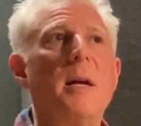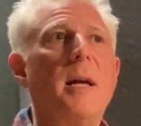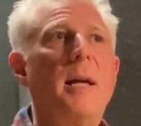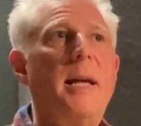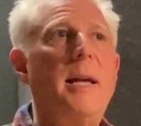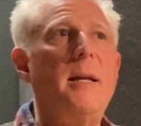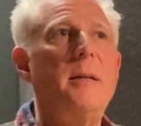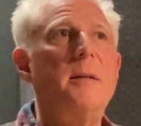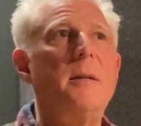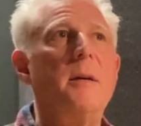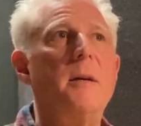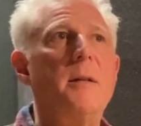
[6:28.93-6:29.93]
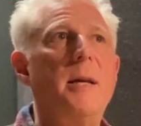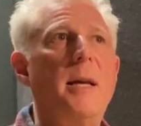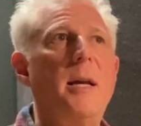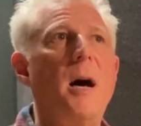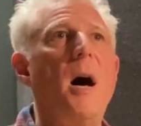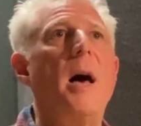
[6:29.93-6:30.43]
in the
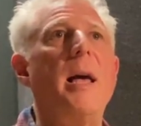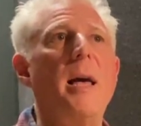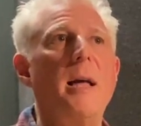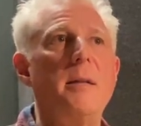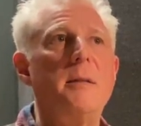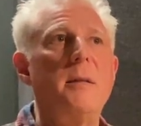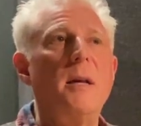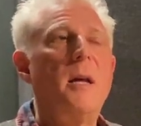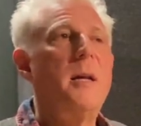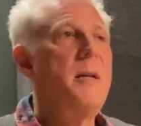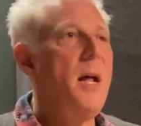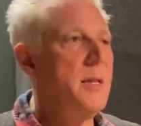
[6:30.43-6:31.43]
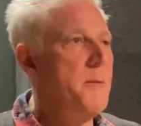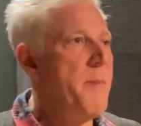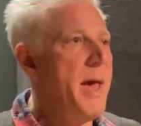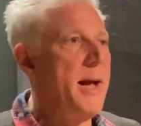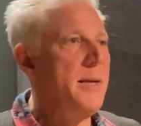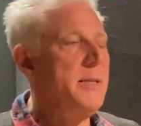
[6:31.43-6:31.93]
high end, not in the
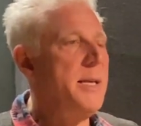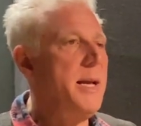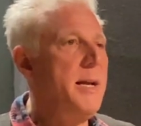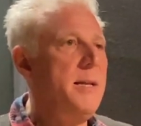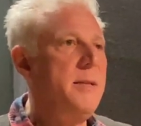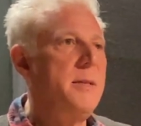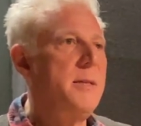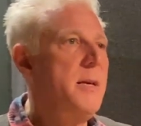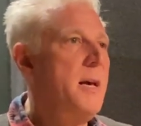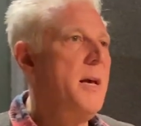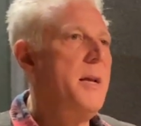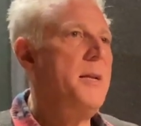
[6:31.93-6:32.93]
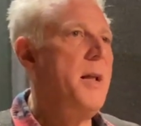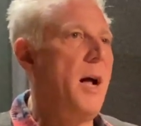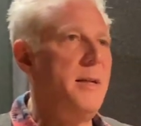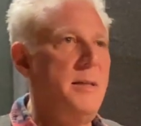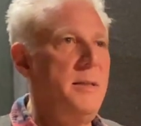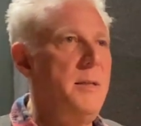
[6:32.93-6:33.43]
magazines, not
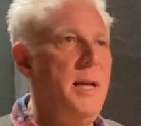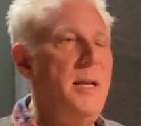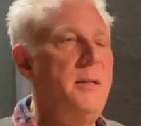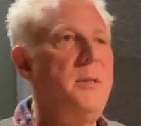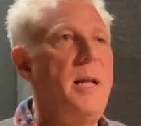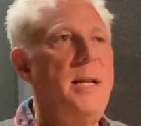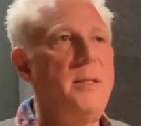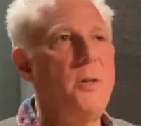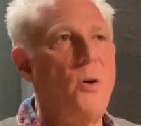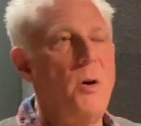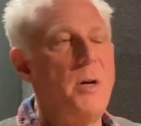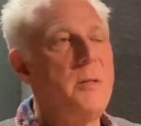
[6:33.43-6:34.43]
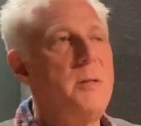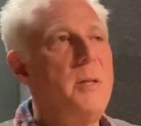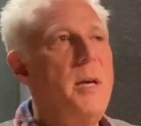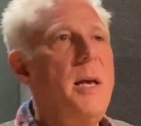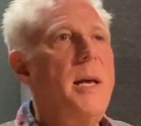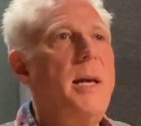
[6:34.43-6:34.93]
in talks,
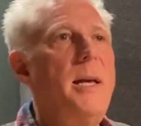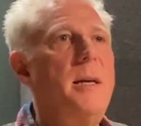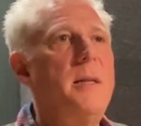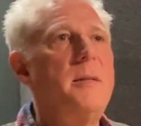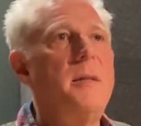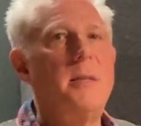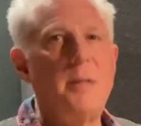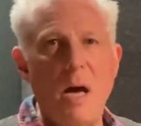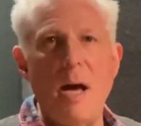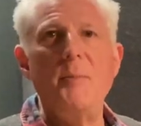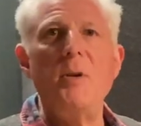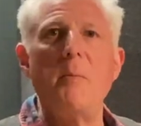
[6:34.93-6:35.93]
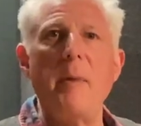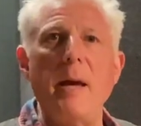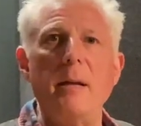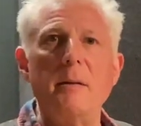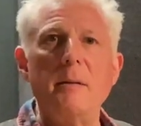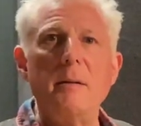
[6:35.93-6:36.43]
is the time
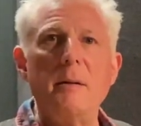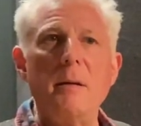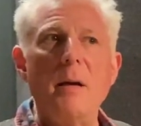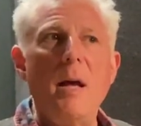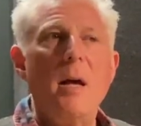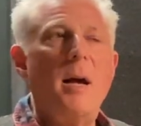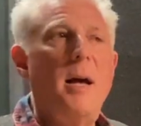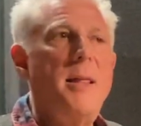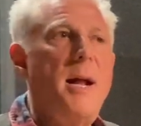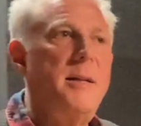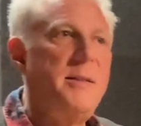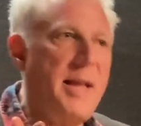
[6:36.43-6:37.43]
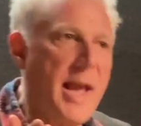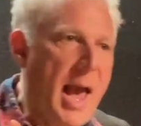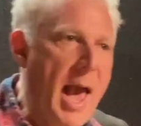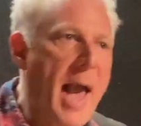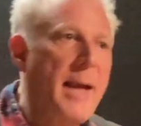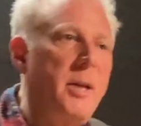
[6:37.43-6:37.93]
domain. And that is the
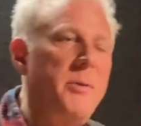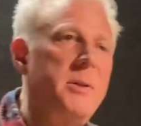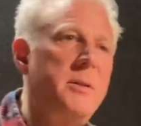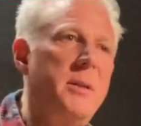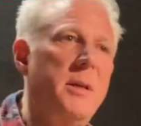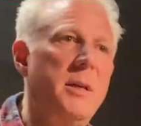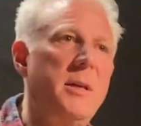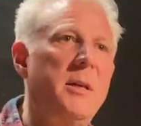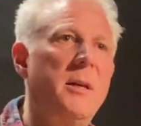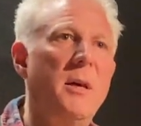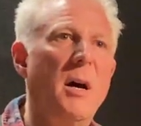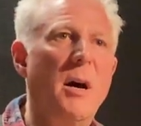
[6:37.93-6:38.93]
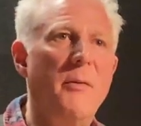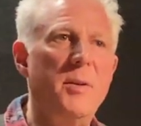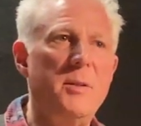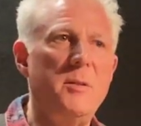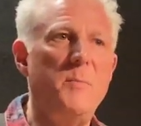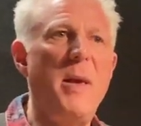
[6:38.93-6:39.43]
accuracy of a
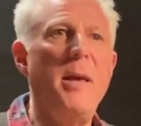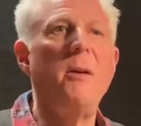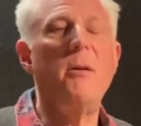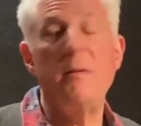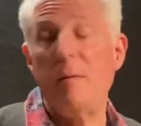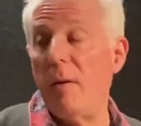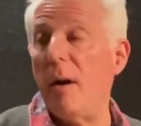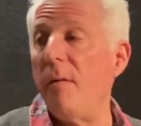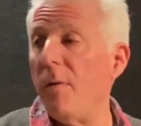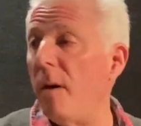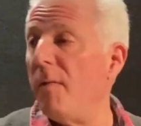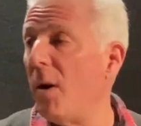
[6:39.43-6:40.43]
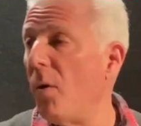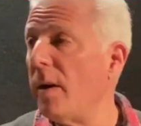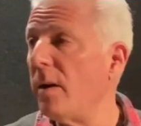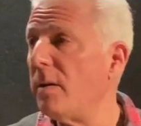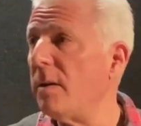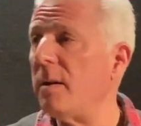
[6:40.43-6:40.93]
speaker and of the
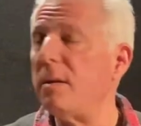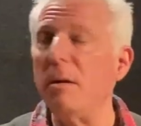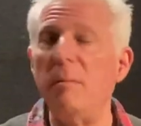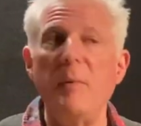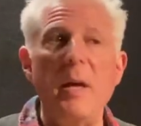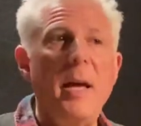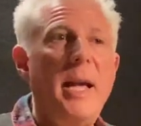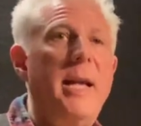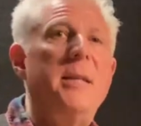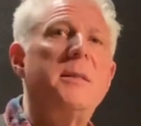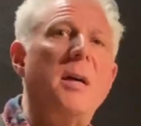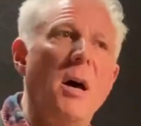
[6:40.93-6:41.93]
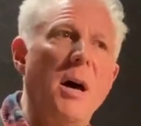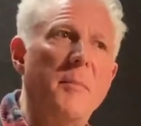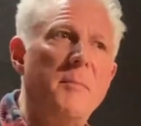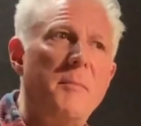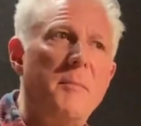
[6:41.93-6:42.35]
audio system in time.